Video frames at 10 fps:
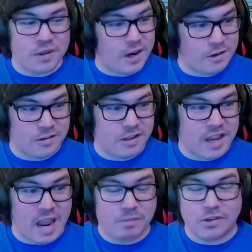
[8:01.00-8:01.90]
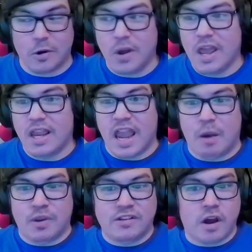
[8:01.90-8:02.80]
the characters in the game. So yeah,
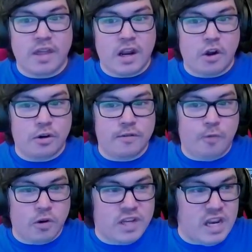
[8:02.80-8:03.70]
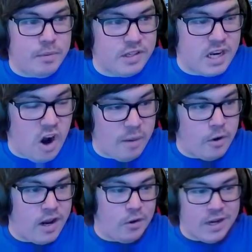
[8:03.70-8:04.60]
we saw that 114%
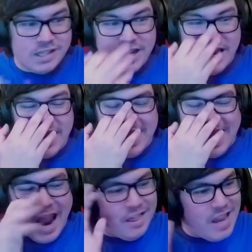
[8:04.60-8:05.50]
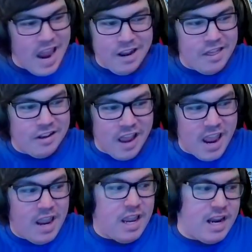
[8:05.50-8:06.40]
armor increase at the end of the
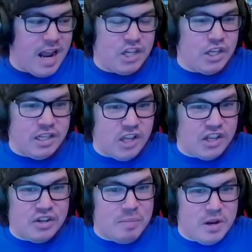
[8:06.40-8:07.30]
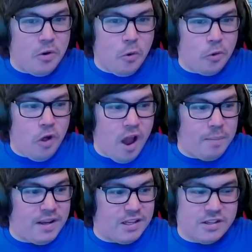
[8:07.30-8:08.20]
day, it actually doesn't mean a whole lot
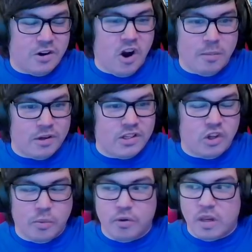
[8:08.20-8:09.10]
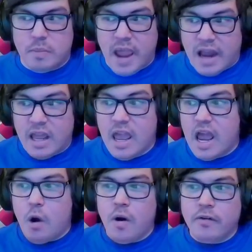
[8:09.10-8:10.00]
because his armor is still pretty bad.
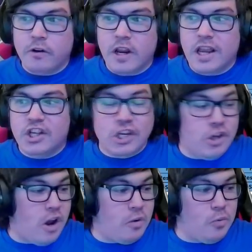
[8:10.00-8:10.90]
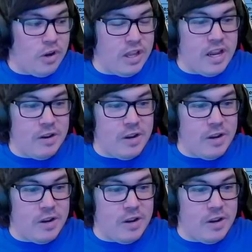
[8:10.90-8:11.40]
However, she's got a really